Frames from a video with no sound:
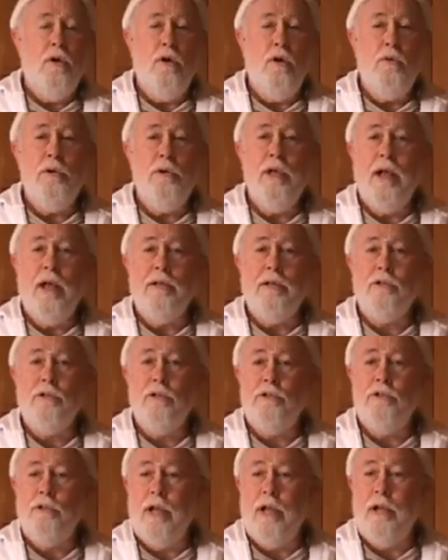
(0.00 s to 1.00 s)
All we ask
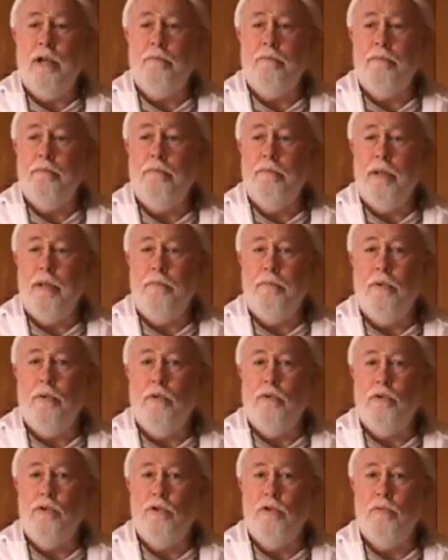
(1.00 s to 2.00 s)
is that
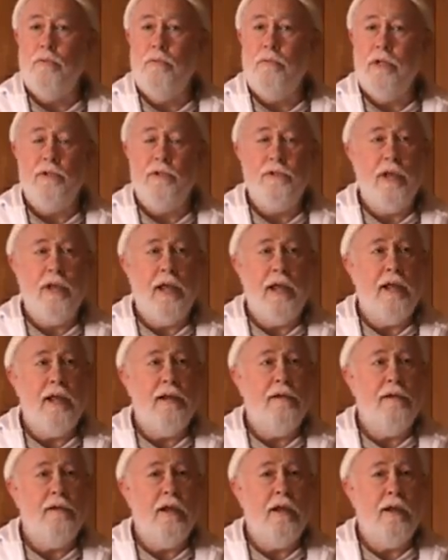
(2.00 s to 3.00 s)
people should be
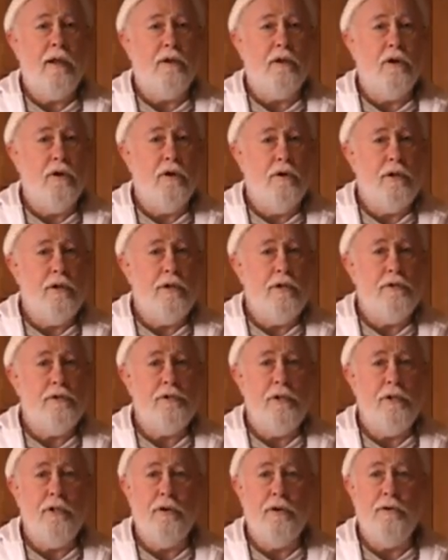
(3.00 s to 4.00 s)
sane and
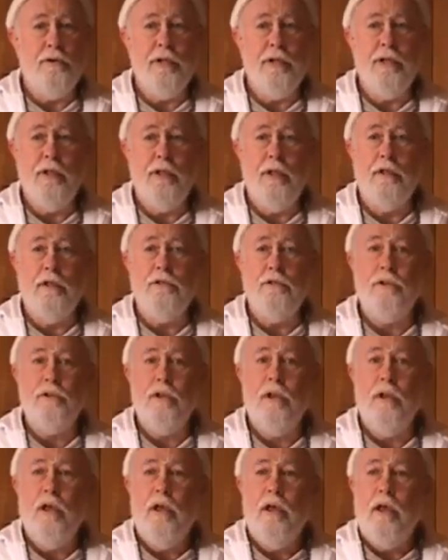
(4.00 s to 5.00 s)
courteous in their dealings,
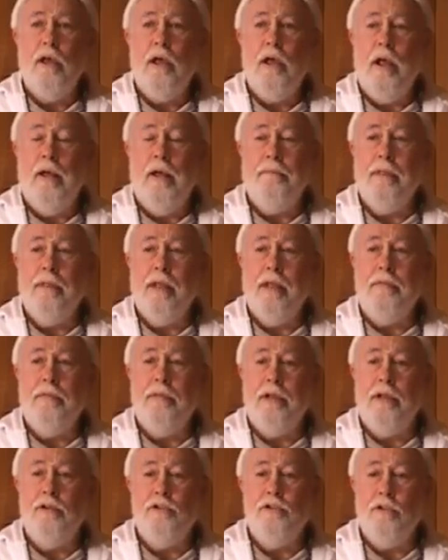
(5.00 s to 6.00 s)
and that
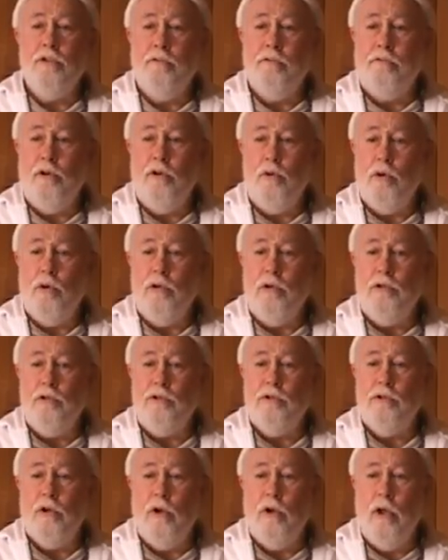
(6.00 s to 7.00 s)
they should
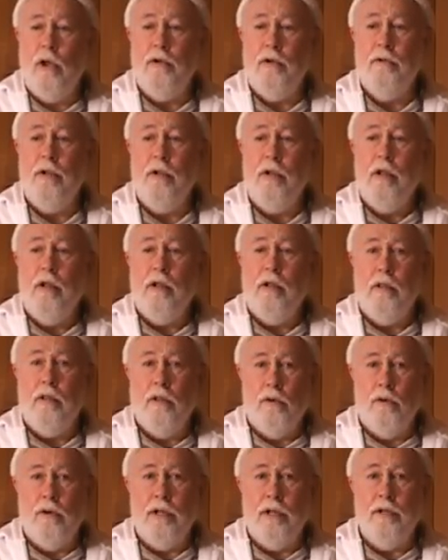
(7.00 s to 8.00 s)
focus on
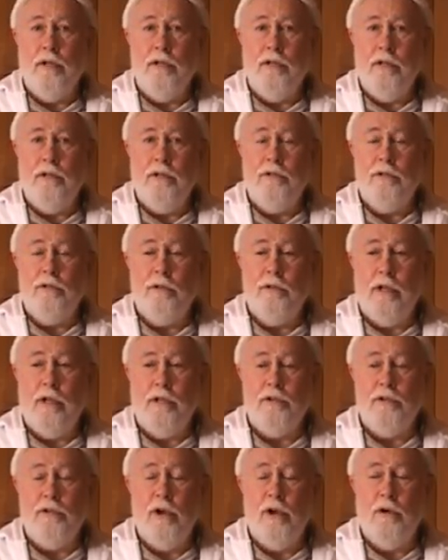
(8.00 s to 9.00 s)
learning this
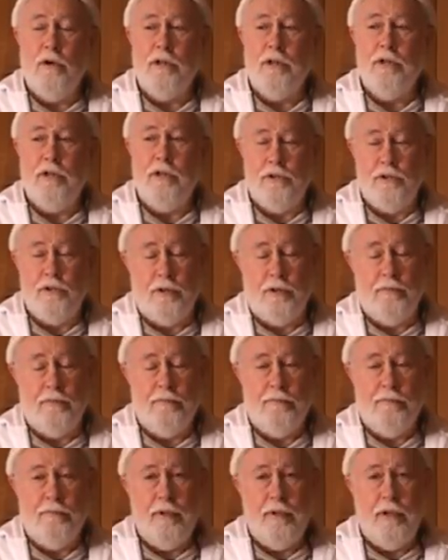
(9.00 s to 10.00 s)
esoteric teaching
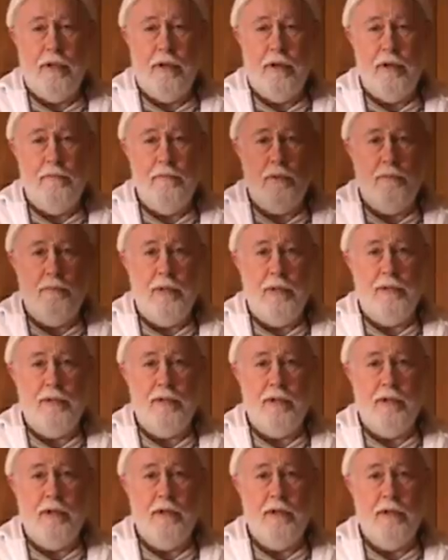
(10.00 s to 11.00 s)
and
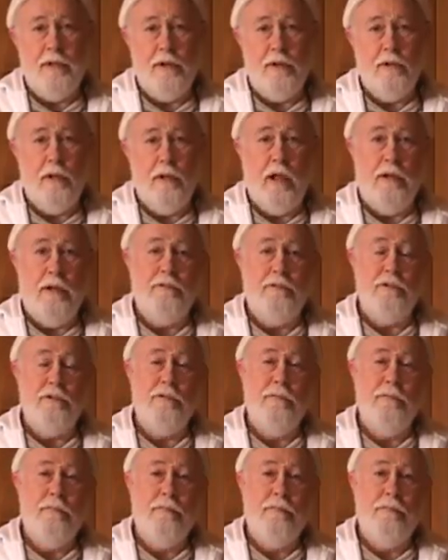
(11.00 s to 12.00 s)
implementing it in their lives,
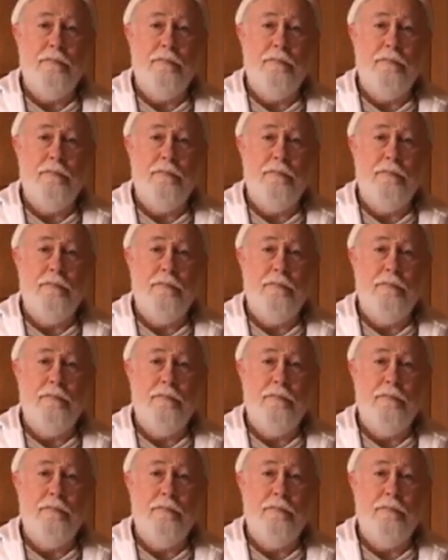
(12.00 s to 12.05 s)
